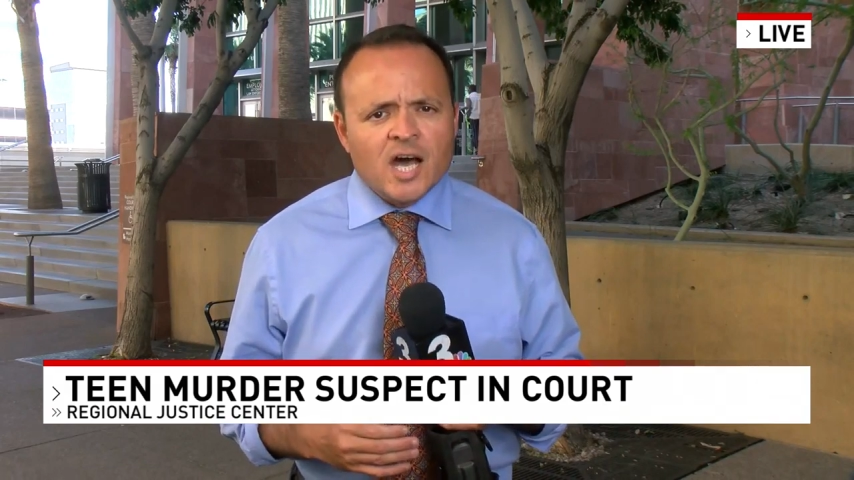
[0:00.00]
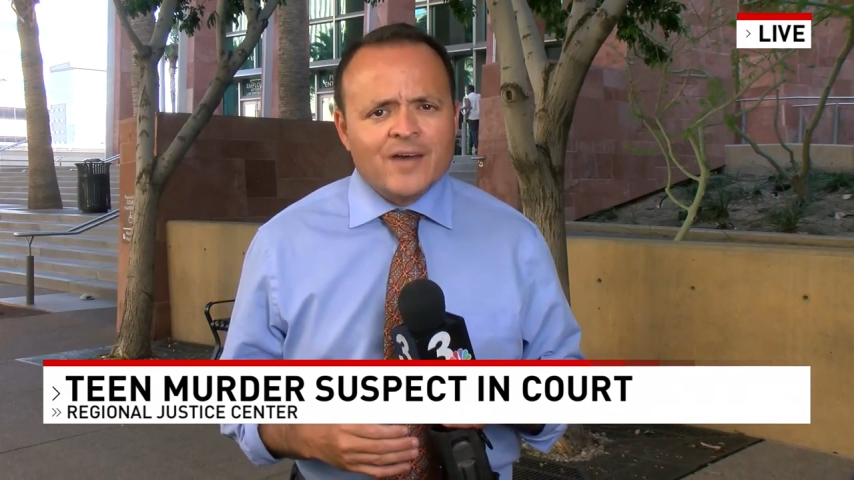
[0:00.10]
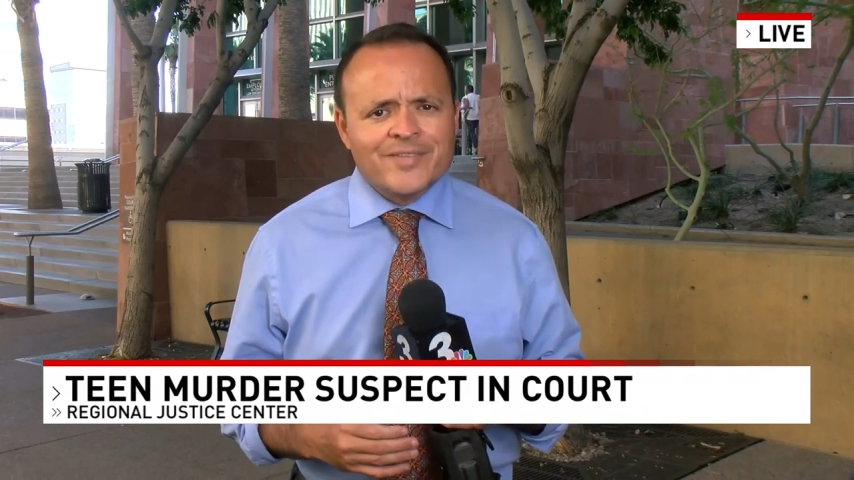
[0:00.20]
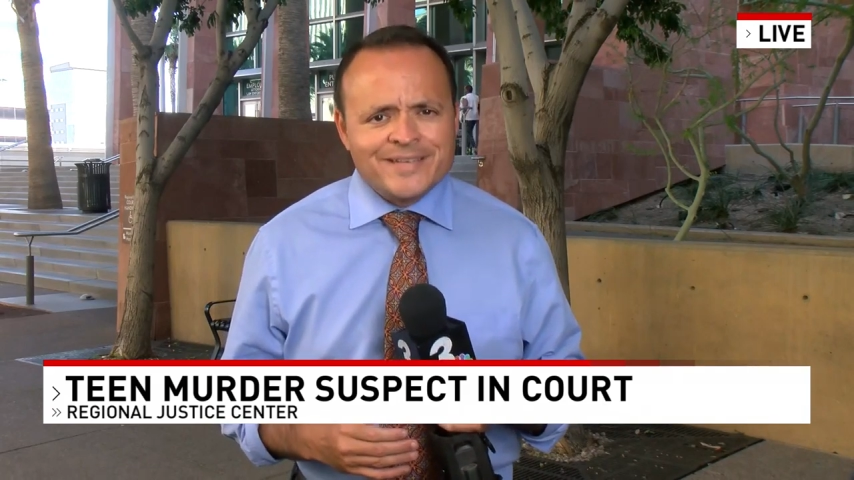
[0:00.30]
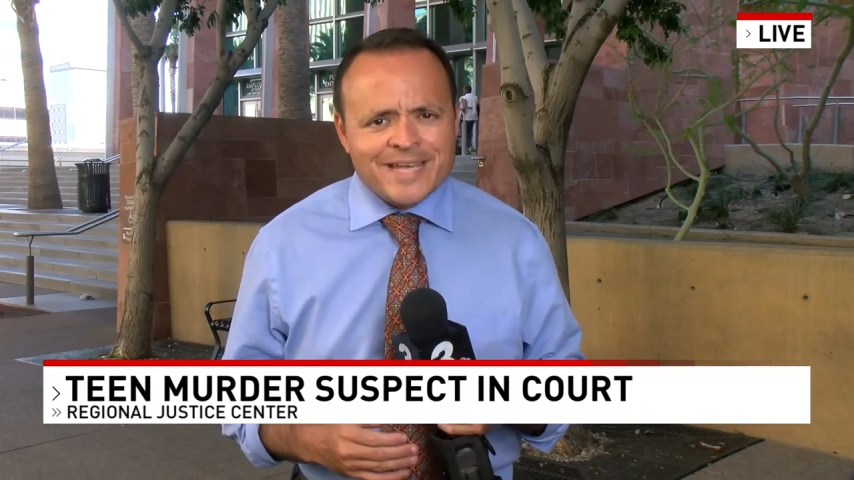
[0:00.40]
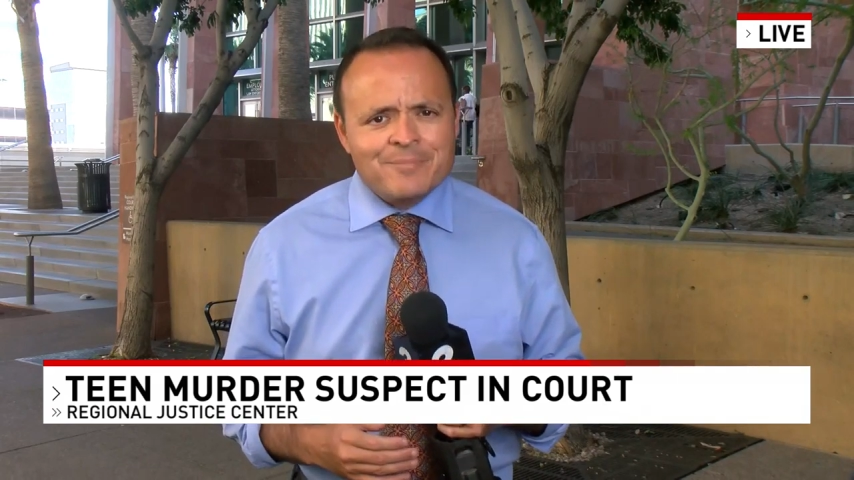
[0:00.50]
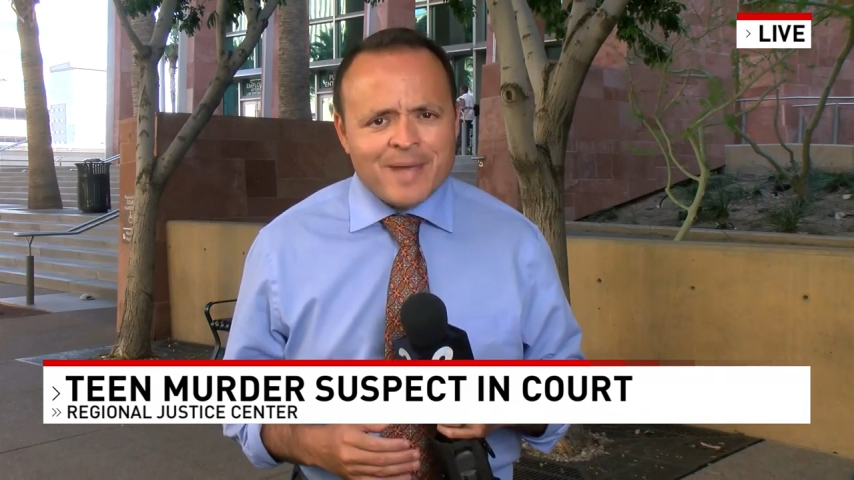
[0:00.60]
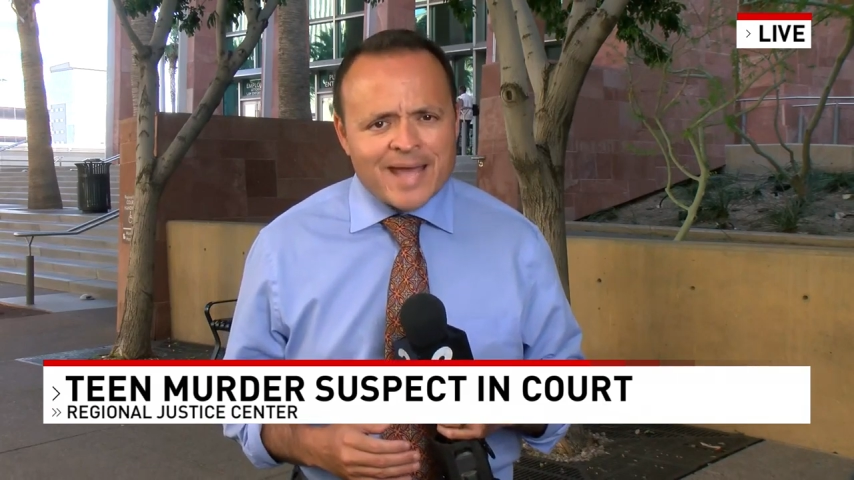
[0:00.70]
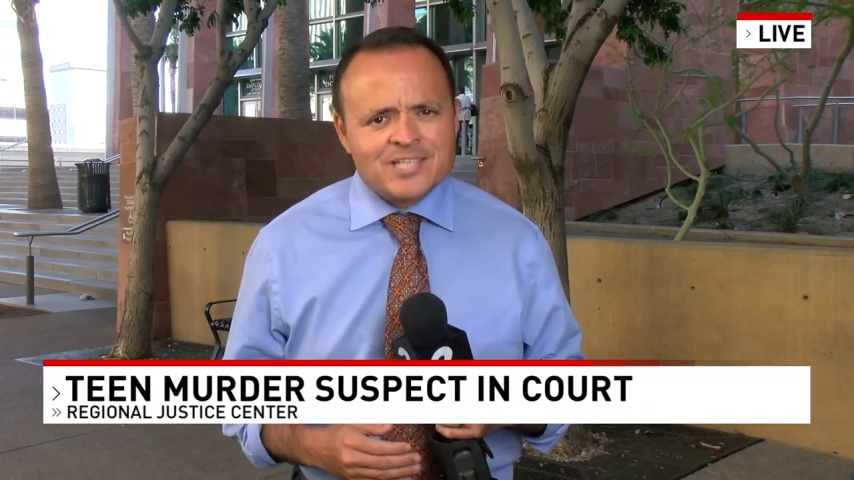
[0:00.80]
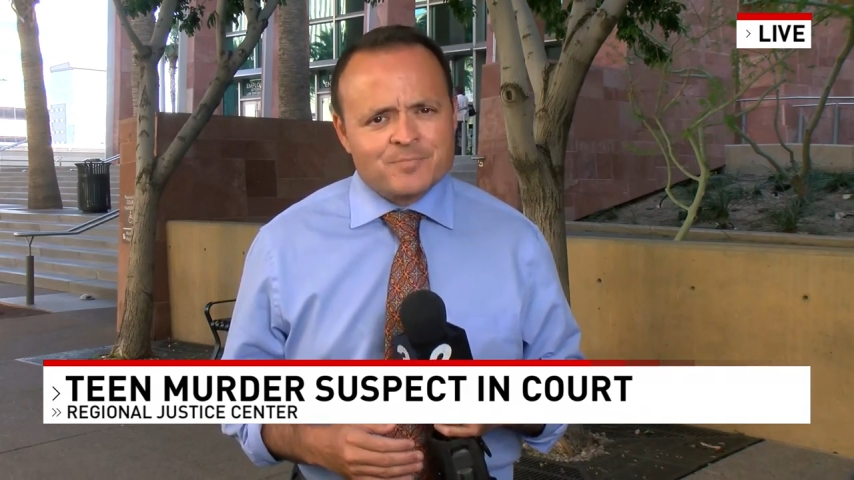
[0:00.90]
of the dead
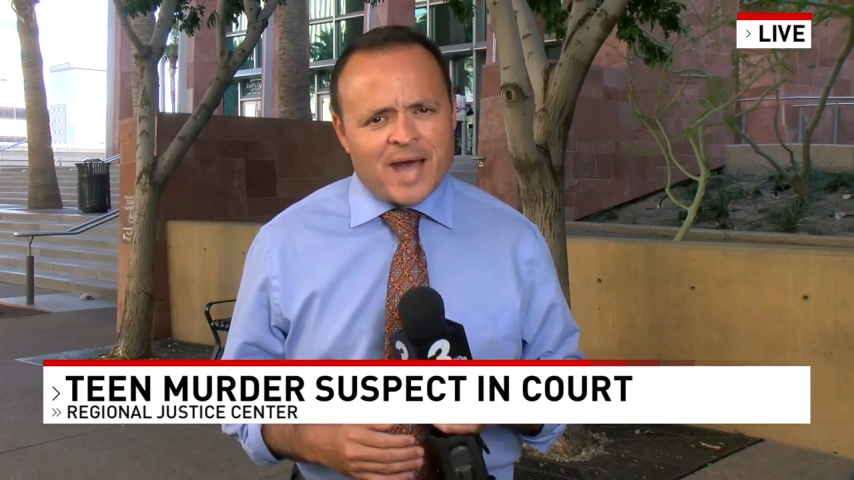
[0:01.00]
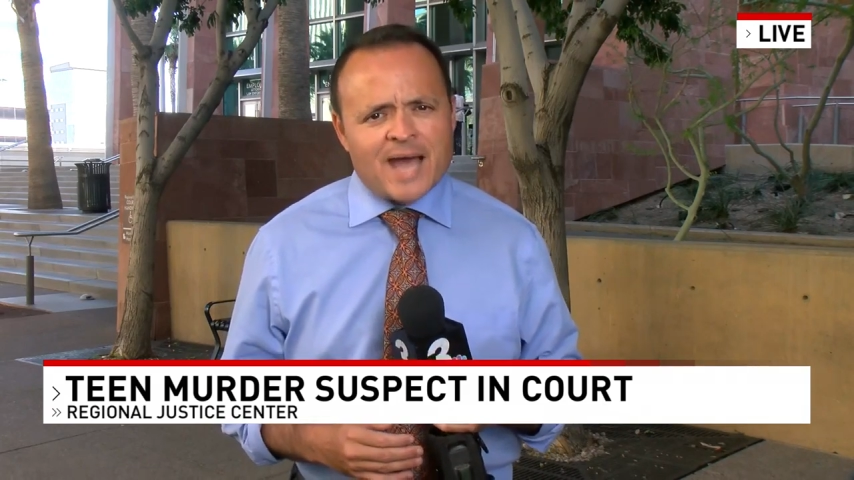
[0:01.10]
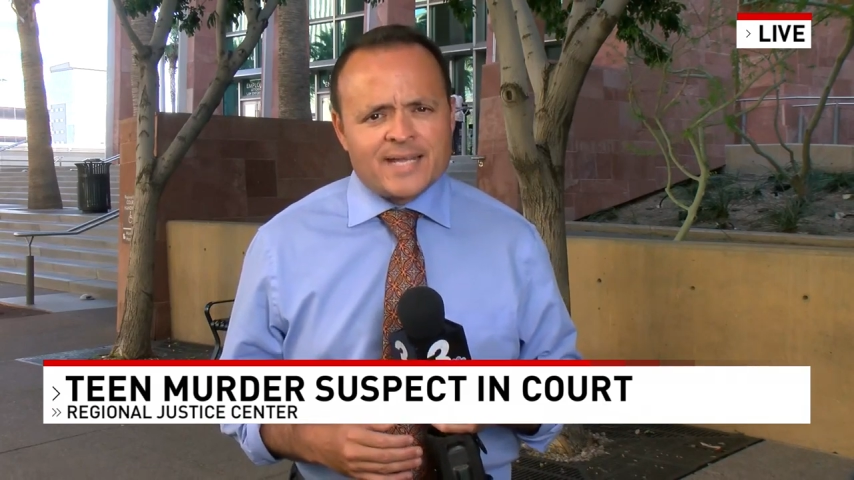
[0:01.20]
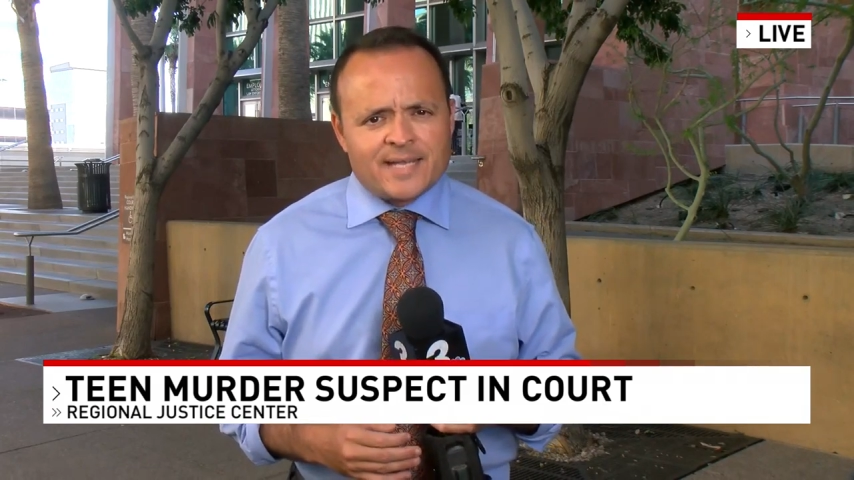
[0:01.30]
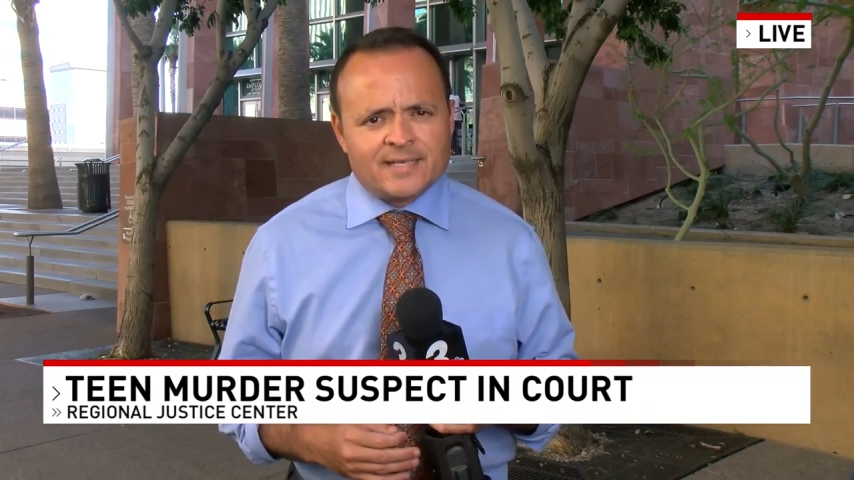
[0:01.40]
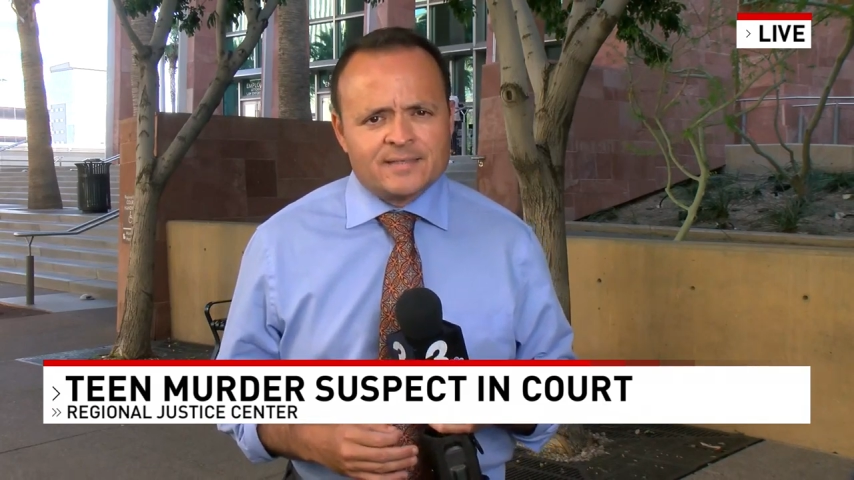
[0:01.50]
man's body.